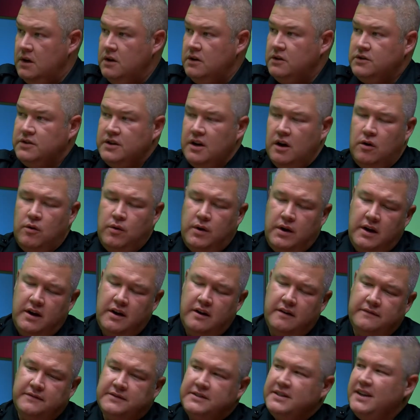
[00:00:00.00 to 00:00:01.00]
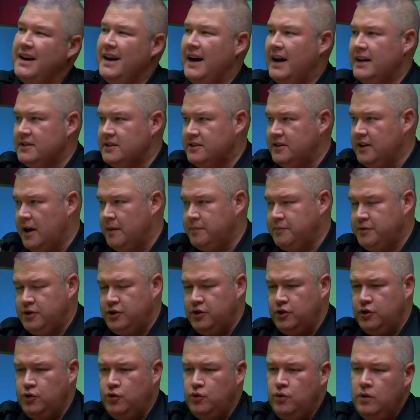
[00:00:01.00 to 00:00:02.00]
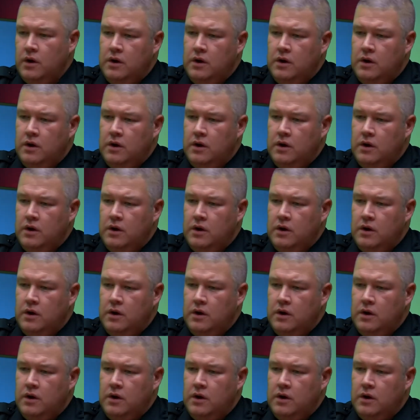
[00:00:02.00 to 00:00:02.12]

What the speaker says: So if, say, I stopped you